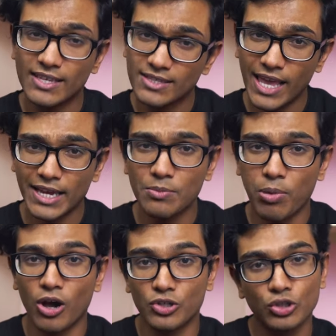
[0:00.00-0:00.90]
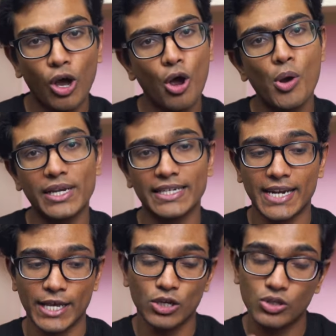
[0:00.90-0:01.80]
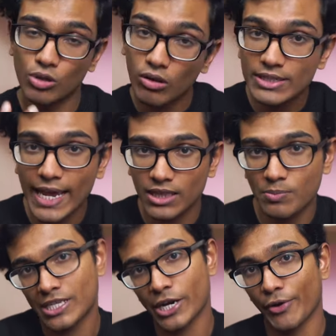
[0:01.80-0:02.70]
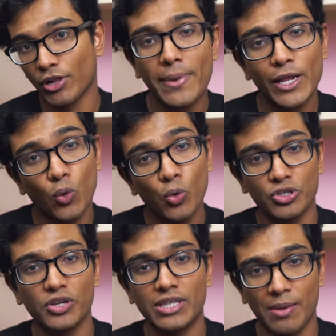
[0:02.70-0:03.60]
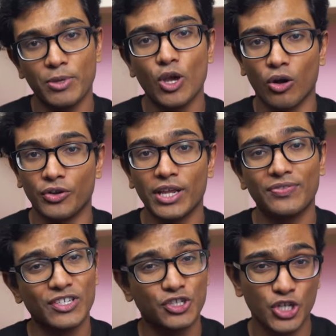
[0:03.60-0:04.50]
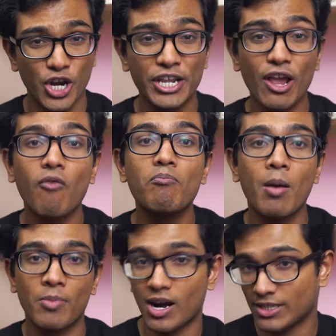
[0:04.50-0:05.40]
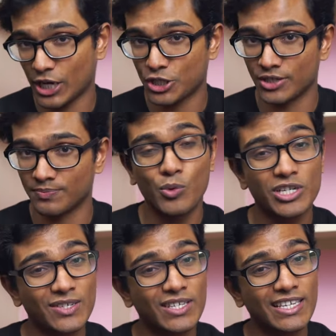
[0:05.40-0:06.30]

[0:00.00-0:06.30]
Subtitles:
this second pass, not only did it consolidate the material, but it also set me on this journey of memorization, which is